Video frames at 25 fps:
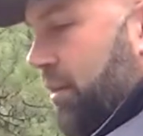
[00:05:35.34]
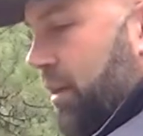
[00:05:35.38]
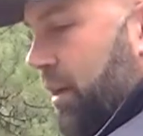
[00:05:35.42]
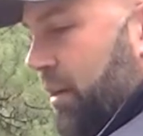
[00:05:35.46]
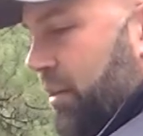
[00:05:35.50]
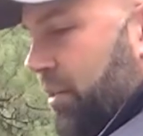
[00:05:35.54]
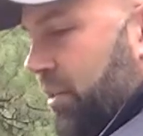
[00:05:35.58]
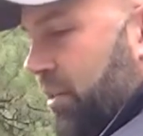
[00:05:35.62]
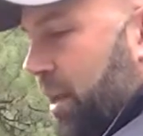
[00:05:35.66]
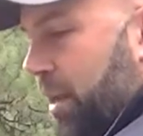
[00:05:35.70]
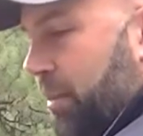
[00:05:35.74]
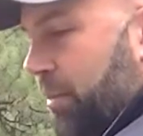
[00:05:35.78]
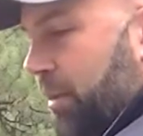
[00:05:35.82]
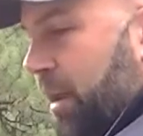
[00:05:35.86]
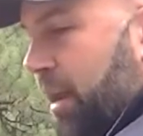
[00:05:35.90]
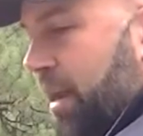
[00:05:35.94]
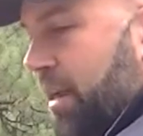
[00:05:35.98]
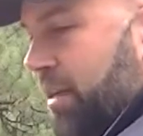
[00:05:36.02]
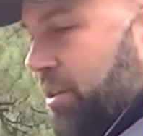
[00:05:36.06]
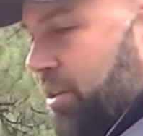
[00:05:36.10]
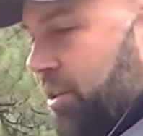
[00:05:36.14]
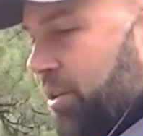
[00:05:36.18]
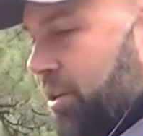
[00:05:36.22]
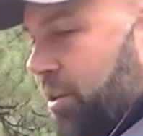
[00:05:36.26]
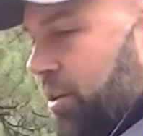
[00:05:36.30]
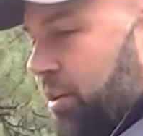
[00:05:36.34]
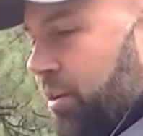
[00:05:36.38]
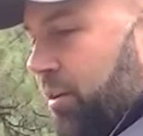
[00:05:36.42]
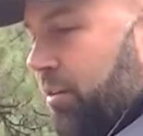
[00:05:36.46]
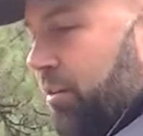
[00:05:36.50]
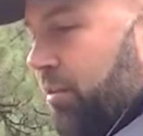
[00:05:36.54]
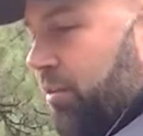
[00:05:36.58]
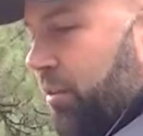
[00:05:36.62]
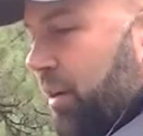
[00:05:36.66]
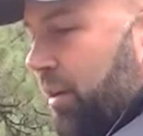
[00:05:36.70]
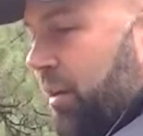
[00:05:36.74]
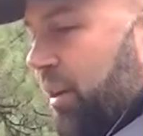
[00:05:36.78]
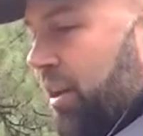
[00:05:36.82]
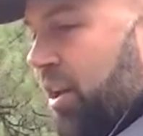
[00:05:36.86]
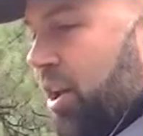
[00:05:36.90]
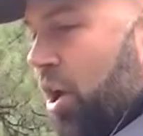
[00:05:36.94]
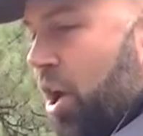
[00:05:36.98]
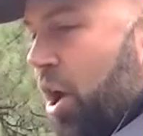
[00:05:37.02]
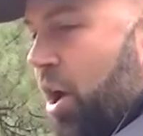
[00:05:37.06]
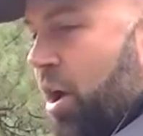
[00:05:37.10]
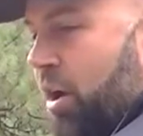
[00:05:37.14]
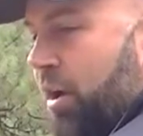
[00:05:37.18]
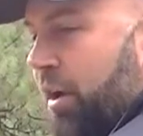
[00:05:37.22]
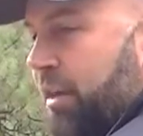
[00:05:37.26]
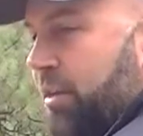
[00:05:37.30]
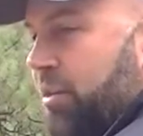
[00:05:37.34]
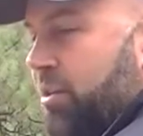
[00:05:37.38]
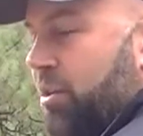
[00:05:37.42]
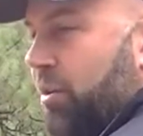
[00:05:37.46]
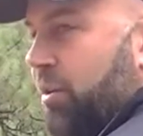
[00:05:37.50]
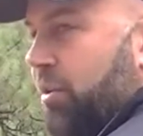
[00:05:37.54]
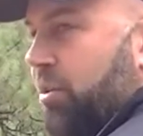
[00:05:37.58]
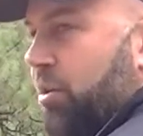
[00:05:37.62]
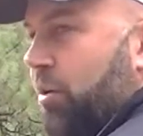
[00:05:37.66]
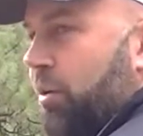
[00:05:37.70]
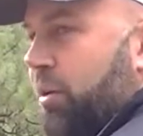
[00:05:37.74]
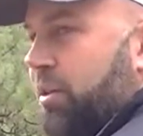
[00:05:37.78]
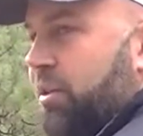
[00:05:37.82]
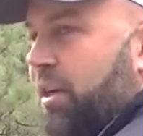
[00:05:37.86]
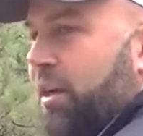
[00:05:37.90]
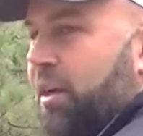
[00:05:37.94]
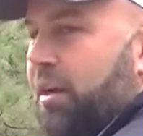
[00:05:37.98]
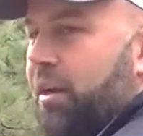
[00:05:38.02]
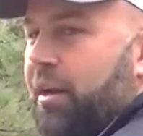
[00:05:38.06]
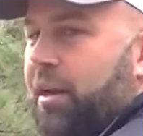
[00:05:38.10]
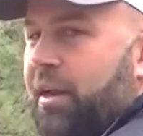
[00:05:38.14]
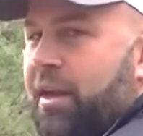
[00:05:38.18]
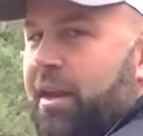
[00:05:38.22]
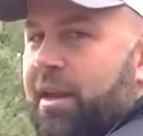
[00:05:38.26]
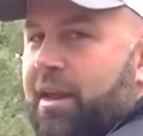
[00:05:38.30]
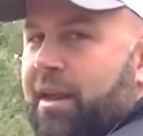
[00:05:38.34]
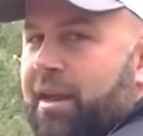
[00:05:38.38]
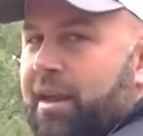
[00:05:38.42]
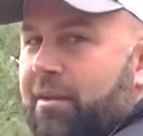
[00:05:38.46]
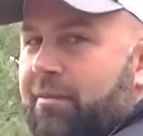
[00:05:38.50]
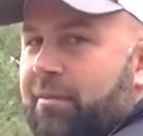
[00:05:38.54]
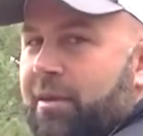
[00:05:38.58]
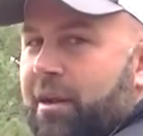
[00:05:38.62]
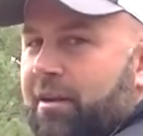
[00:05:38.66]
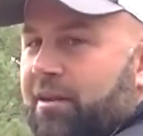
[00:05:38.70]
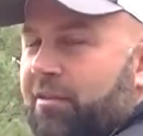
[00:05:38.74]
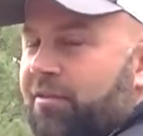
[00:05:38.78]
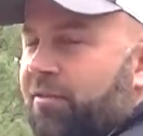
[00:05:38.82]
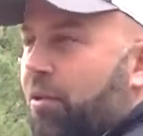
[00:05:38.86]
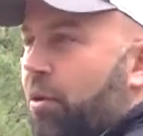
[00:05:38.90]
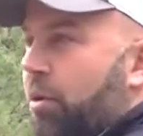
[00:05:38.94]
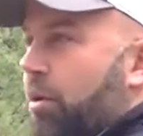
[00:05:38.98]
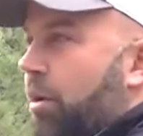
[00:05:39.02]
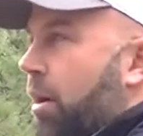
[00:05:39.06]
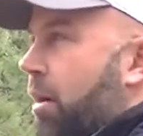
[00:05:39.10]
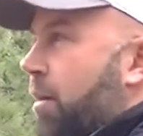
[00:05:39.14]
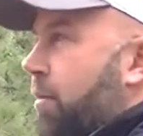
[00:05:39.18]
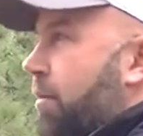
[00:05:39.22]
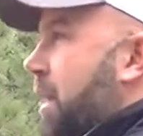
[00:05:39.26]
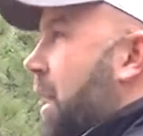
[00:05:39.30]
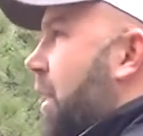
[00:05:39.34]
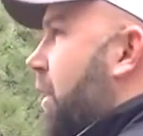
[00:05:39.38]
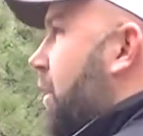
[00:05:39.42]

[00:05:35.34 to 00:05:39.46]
stabilizer fairly long, and so it's always kind of hit me on the forearm. Now